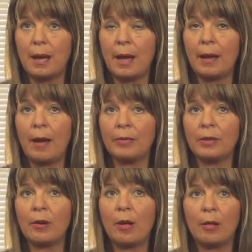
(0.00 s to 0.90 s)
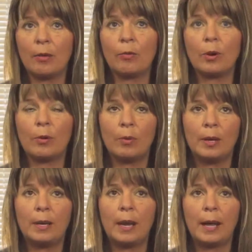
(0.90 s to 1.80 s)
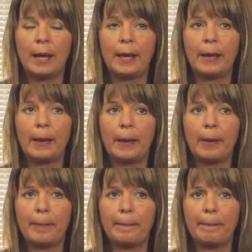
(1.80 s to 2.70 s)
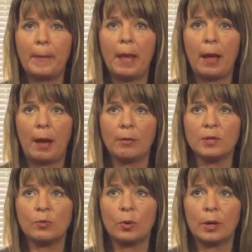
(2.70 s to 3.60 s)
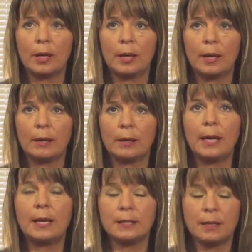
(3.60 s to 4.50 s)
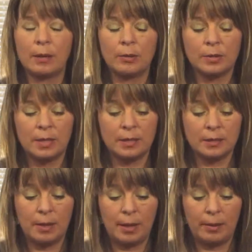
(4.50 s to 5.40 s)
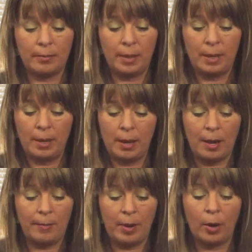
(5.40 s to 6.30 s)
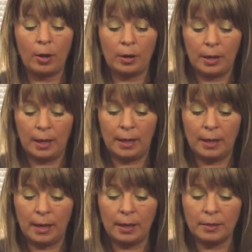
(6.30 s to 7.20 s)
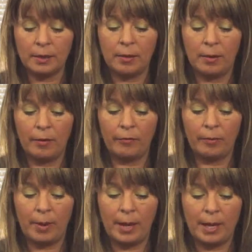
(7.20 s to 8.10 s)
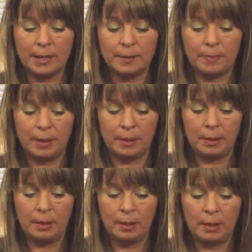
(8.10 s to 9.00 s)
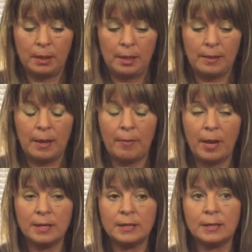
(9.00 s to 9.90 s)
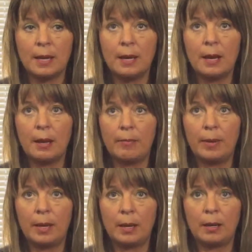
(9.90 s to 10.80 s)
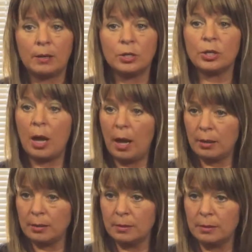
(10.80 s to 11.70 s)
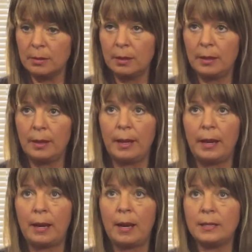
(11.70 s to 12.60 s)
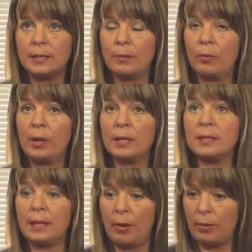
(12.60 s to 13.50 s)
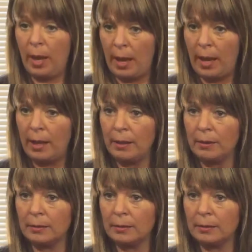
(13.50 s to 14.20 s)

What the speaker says: I got the call at work one day. I was working at King's Daughters at the time. I'm an RN. I got the call from my husband that my son had been shot. And I said, well, is he okay?